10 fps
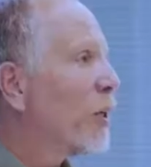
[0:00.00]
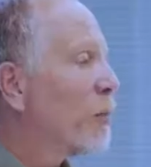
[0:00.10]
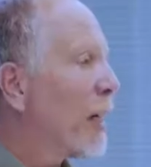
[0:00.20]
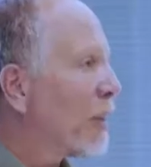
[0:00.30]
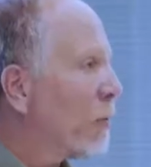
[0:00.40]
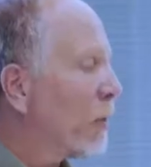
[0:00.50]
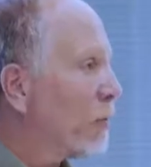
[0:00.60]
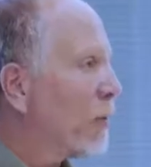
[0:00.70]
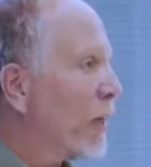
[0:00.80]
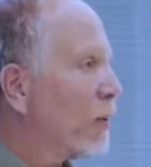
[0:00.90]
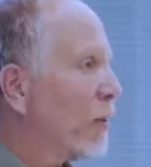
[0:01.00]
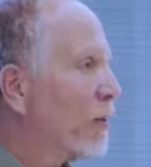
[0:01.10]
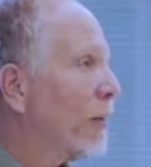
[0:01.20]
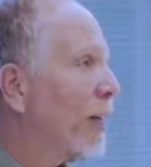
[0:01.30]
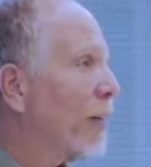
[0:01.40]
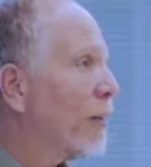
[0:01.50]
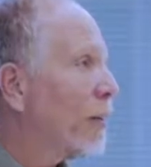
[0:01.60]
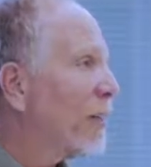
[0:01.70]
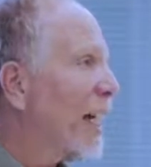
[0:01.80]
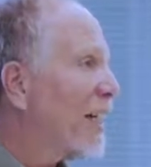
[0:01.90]
with the bacterial infection,
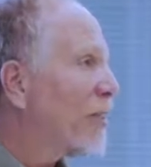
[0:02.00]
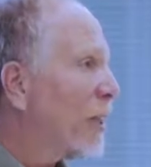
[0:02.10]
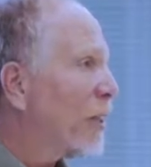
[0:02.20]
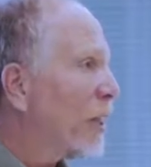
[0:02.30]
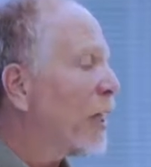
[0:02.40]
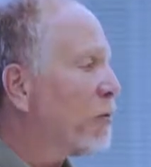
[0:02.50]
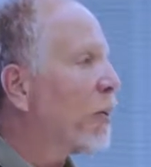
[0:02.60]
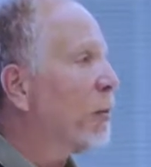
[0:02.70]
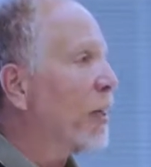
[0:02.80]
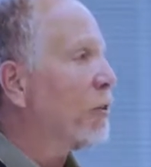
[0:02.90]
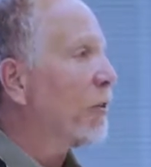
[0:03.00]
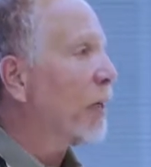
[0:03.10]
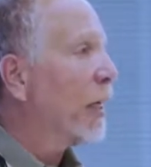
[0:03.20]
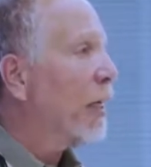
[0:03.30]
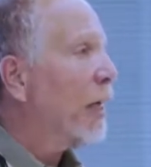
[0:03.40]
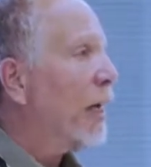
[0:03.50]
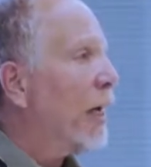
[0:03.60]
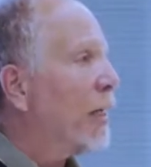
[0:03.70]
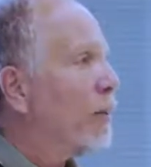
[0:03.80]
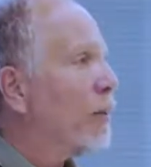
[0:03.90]
that is the inflammation.
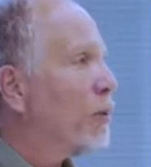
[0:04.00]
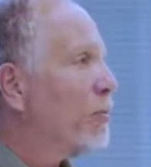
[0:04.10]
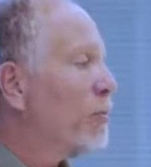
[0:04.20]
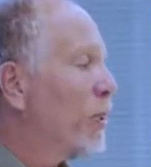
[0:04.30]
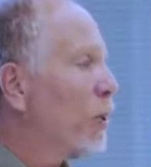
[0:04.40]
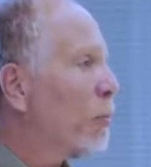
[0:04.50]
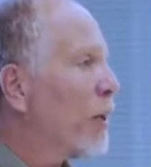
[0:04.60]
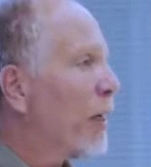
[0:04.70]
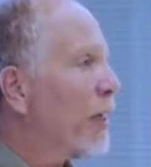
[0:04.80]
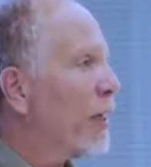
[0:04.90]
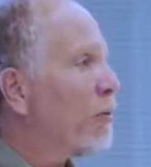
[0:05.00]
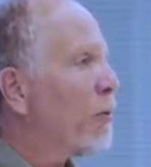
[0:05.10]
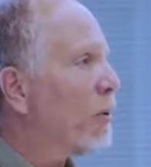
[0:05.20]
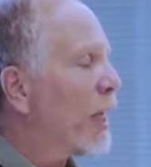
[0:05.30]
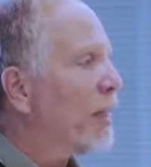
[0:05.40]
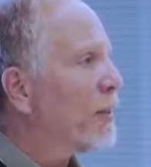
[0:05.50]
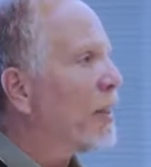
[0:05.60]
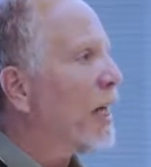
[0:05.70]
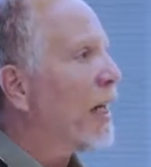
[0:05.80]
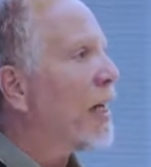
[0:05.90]
And CRP, therefore,
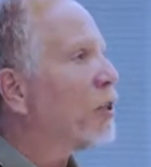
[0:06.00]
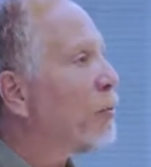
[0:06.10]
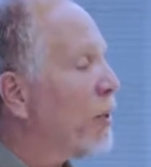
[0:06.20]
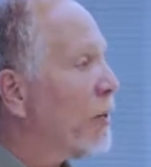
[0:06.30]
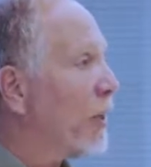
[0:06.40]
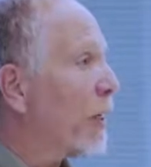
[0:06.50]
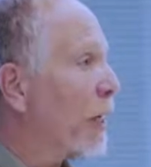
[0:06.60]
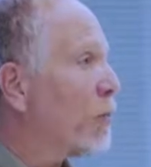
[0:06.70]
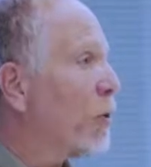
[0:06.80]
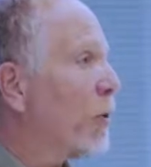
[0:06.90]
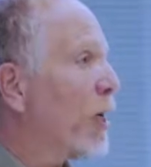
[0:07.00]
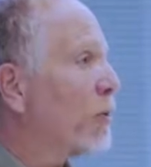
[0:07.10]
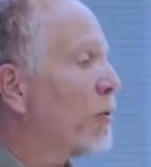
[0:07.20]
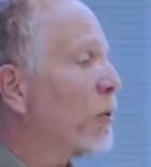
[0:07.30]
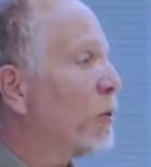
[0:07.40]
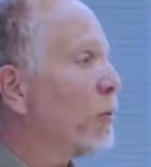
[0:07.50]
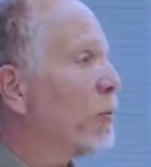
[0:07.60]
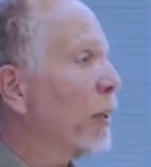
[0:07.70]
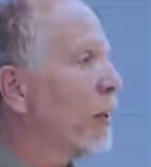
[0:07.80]
is not as specific as procalcitonin would